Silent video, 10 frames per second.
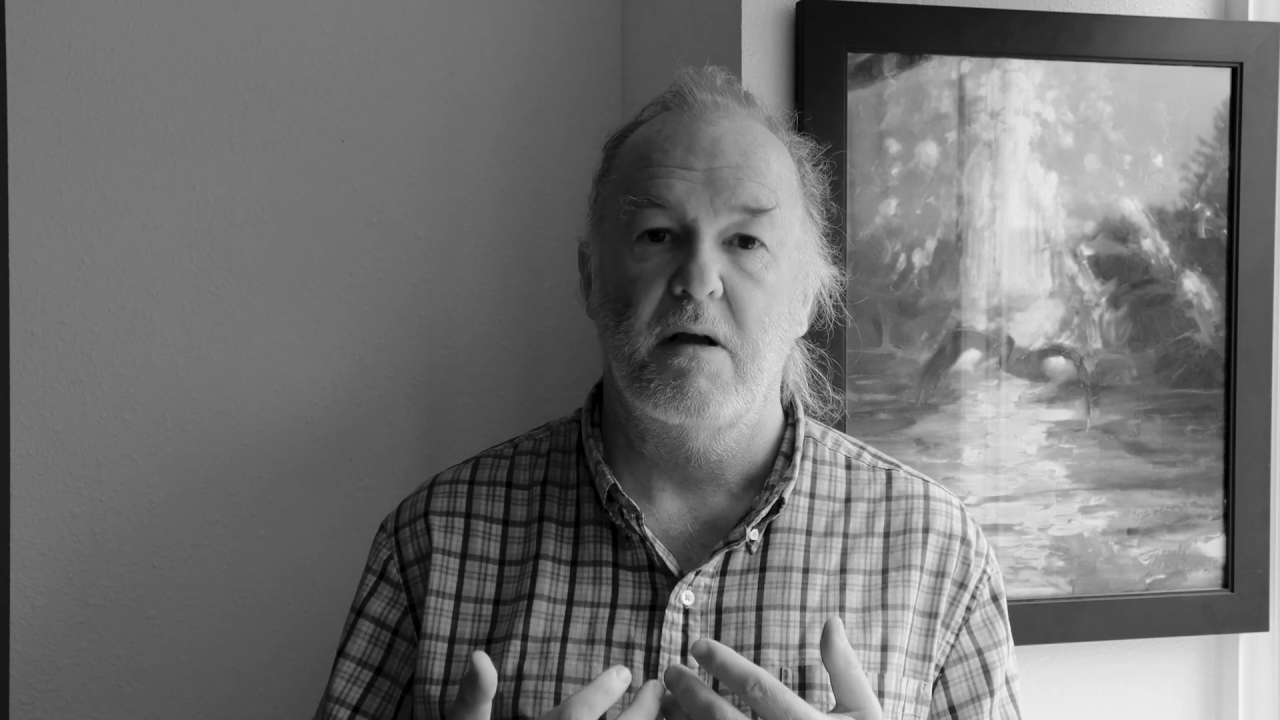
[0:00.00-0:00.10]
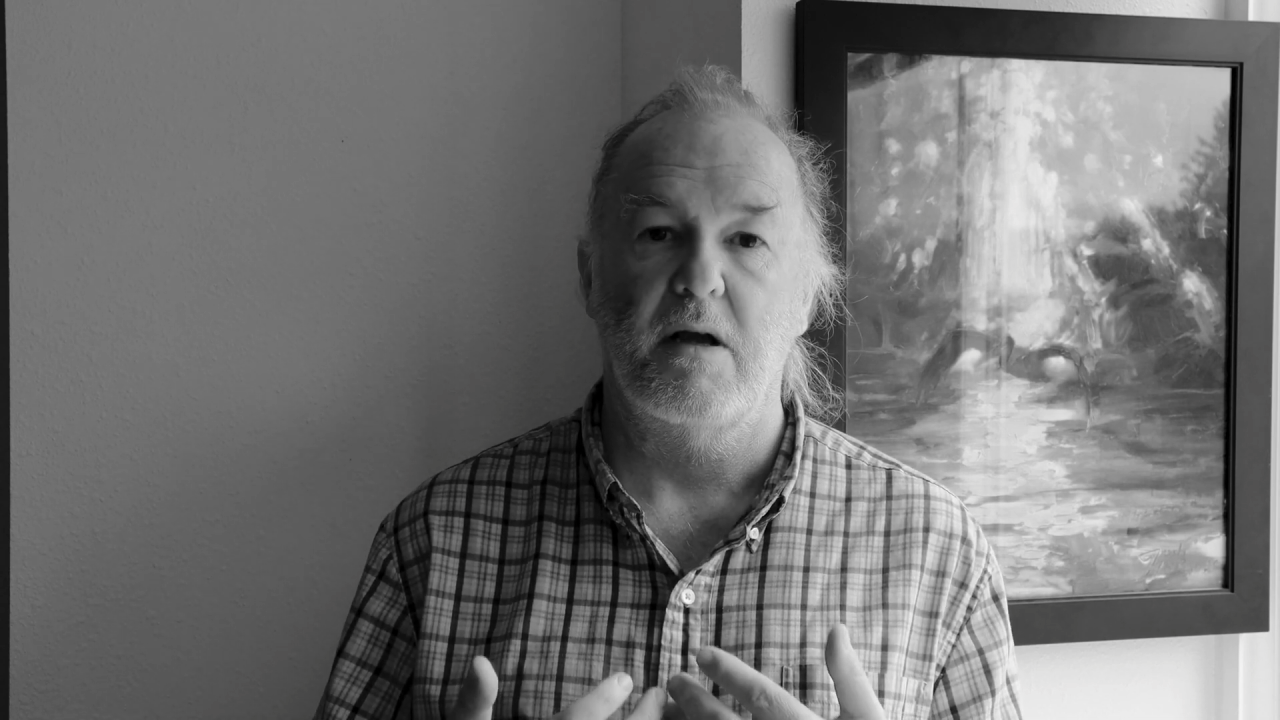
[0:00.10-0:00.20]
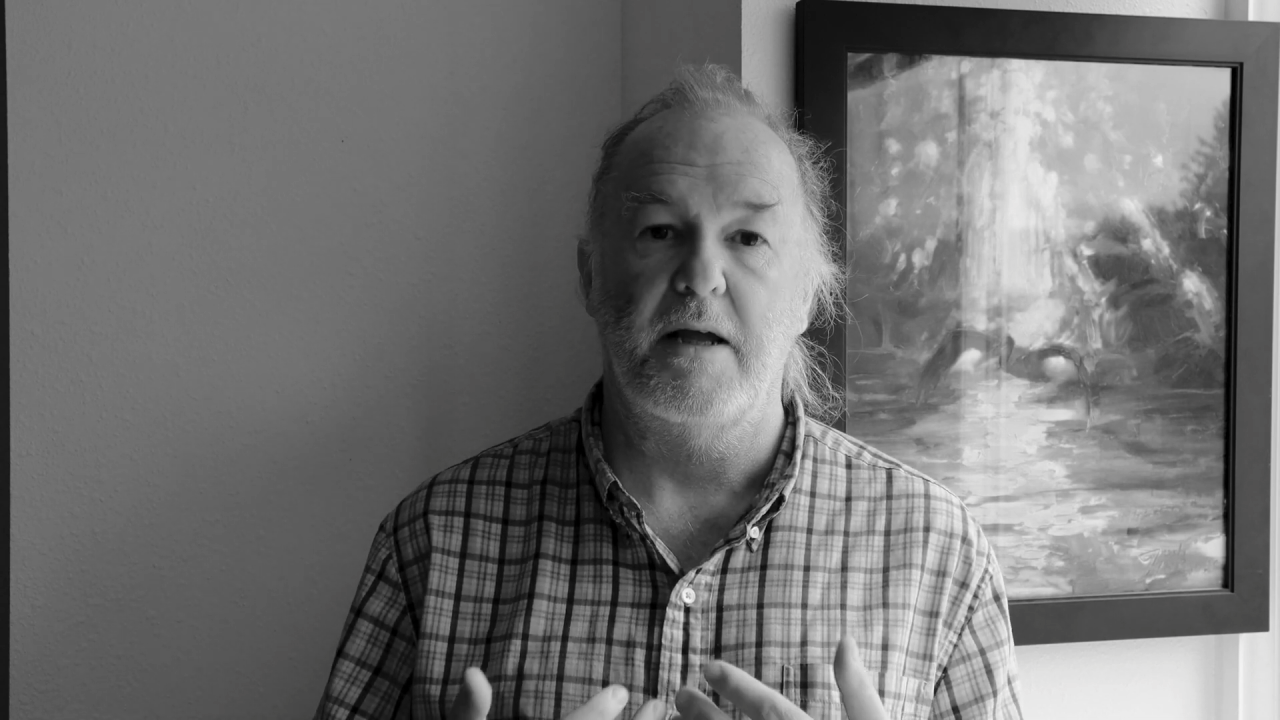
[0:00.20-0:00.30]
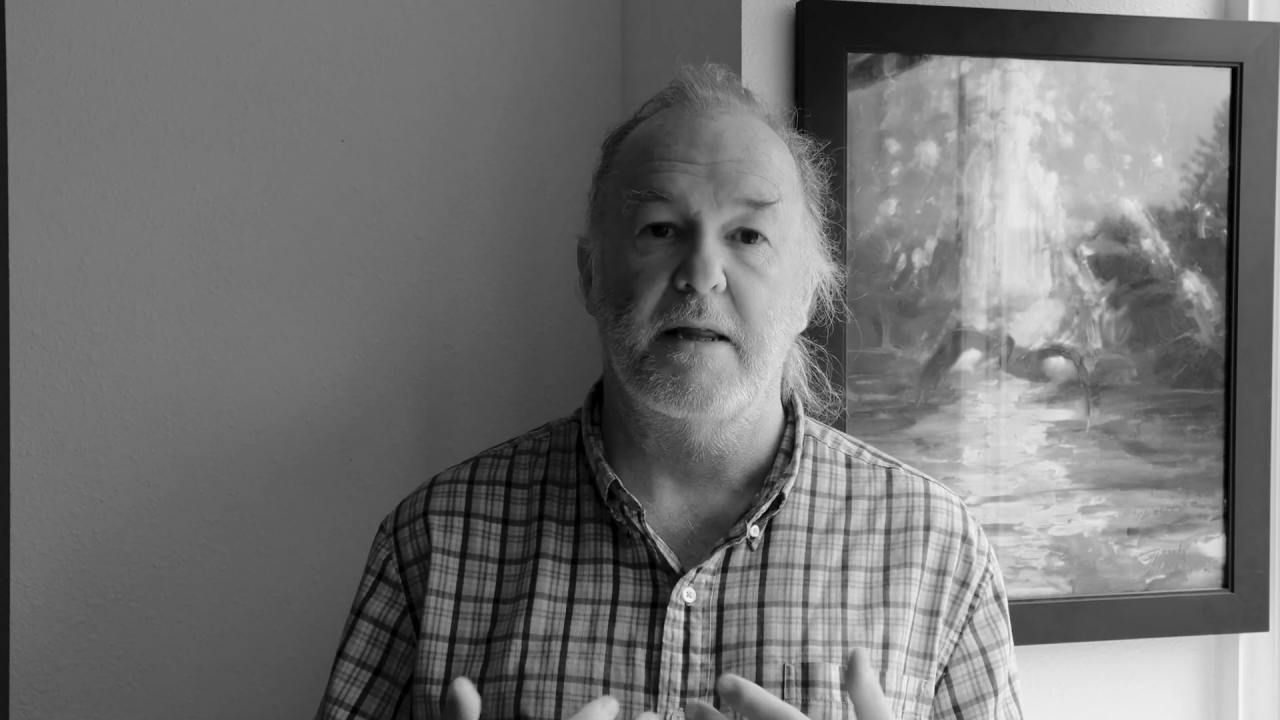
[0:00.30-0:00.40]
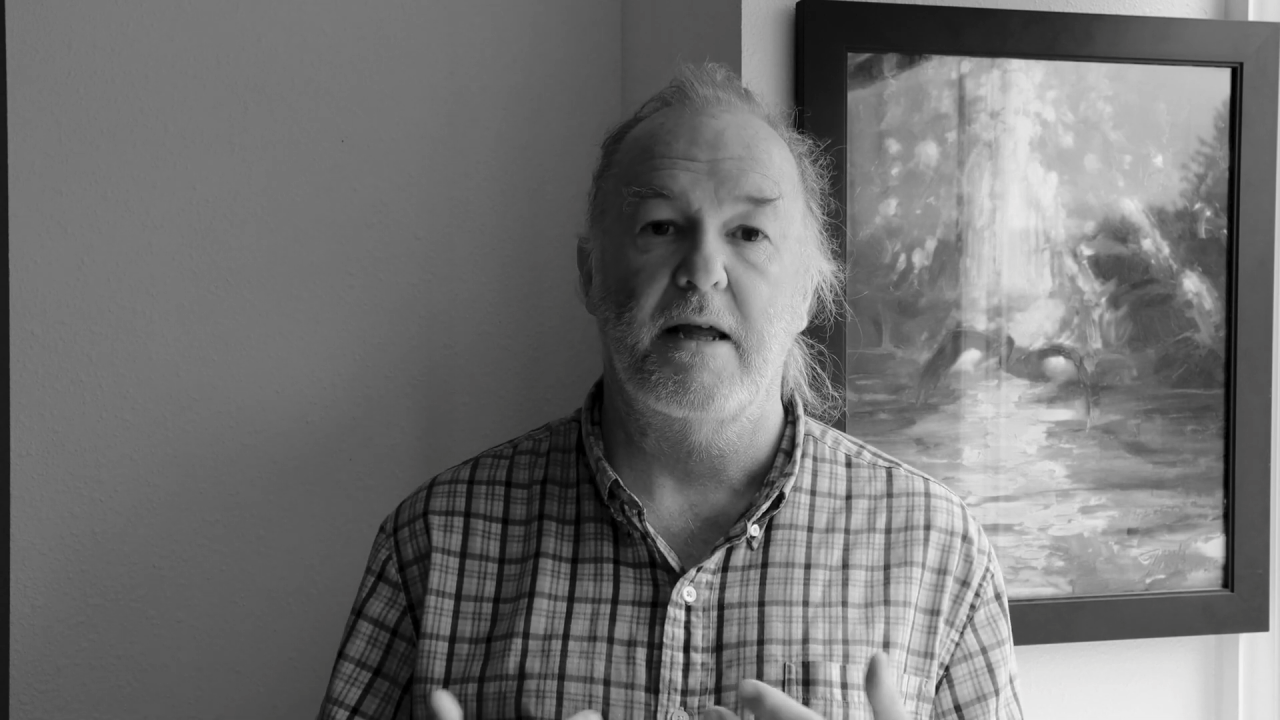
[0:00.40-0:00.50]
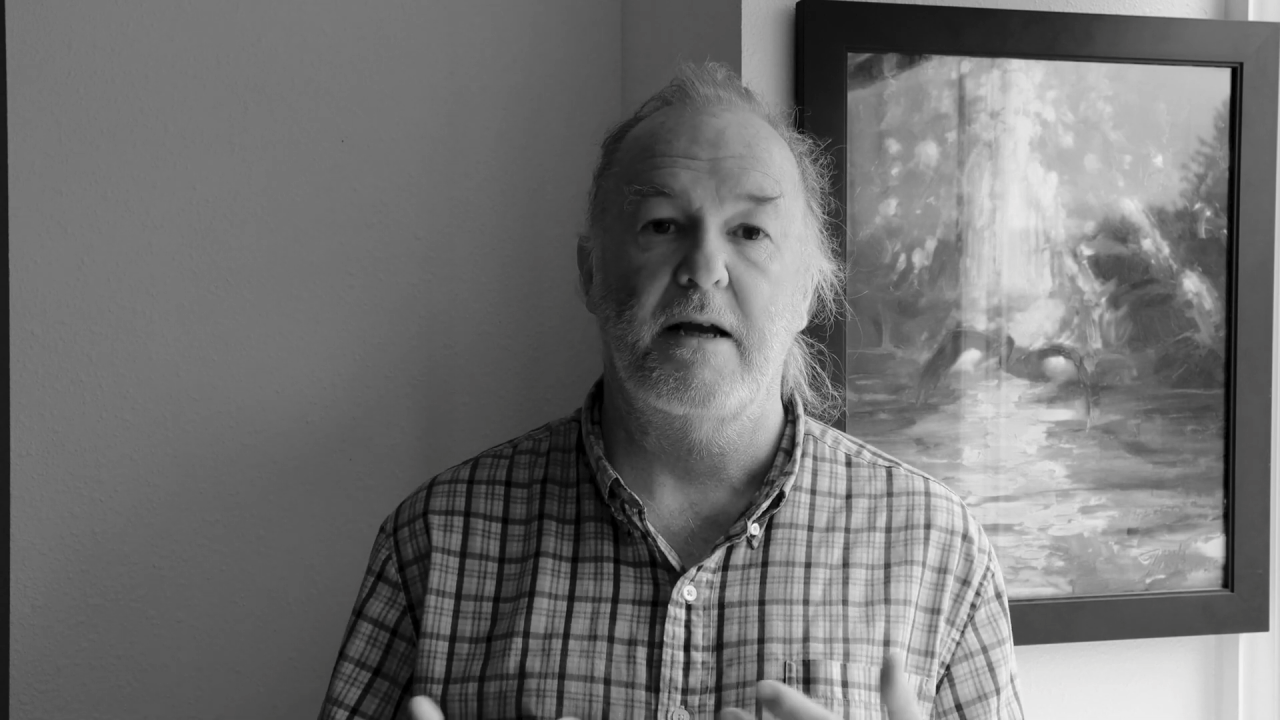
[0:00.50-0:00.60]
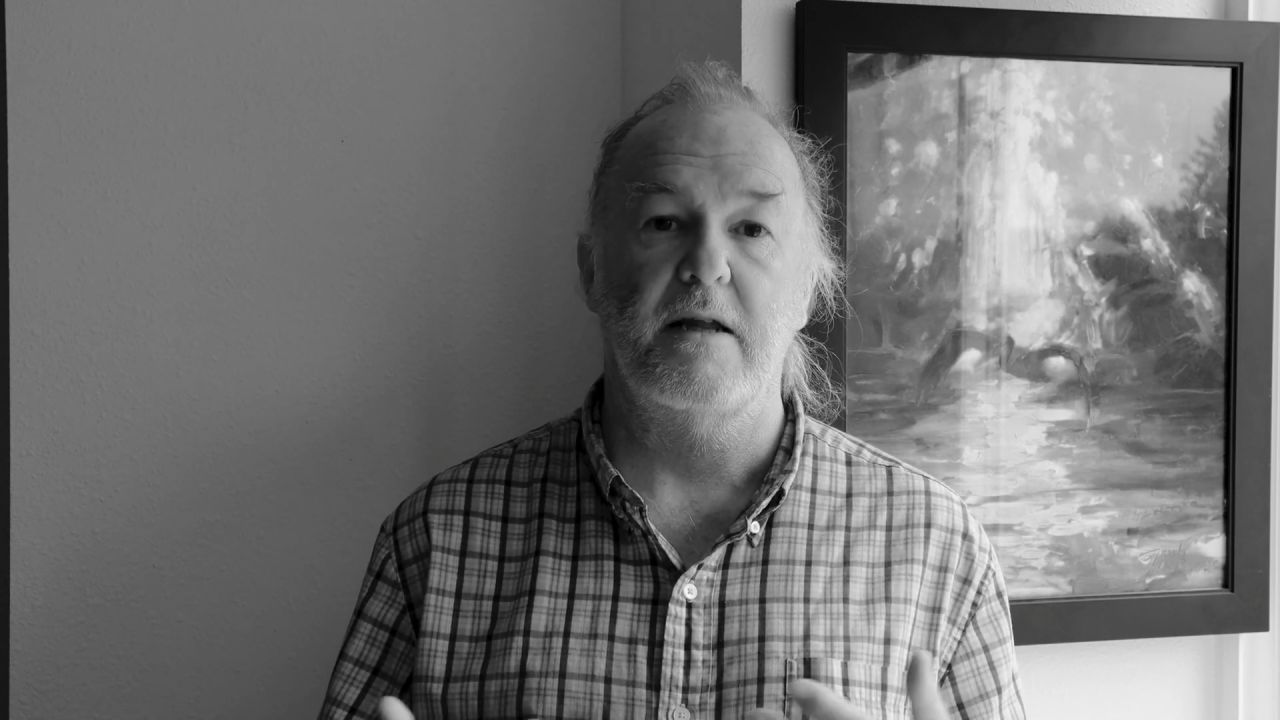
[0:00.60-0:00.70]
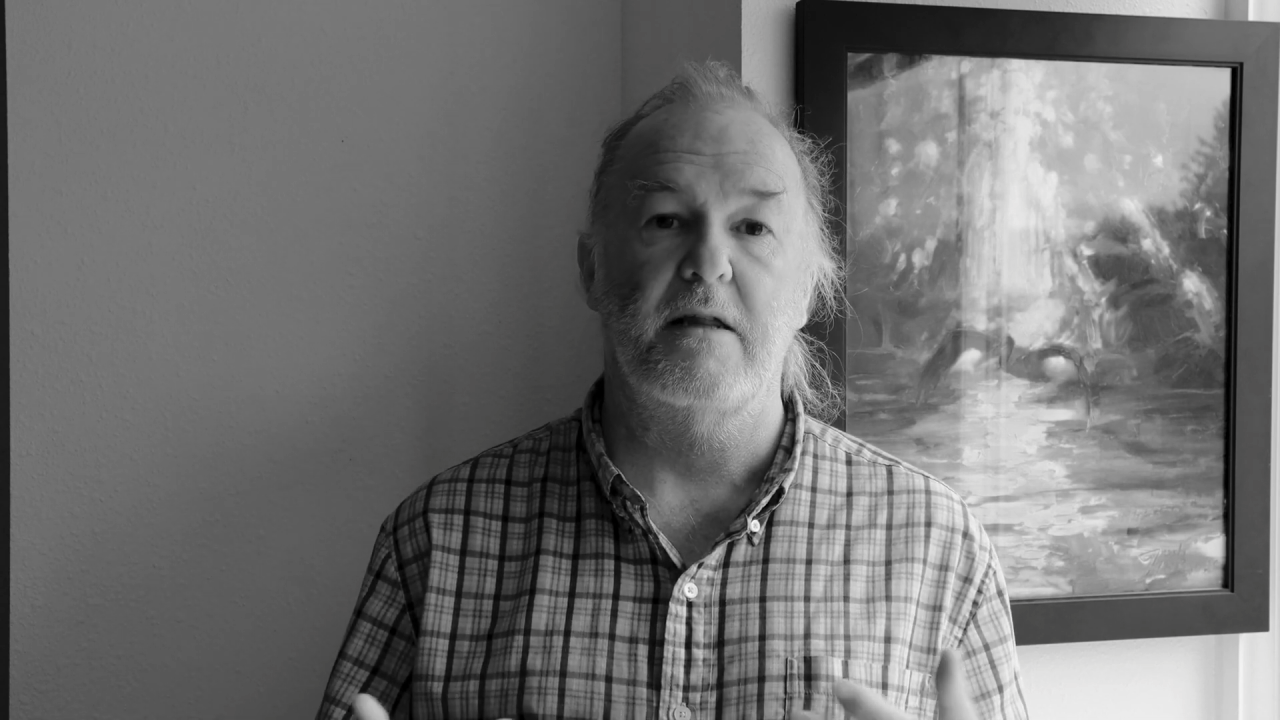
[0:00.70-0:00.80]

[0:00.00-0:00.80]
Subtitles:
and letting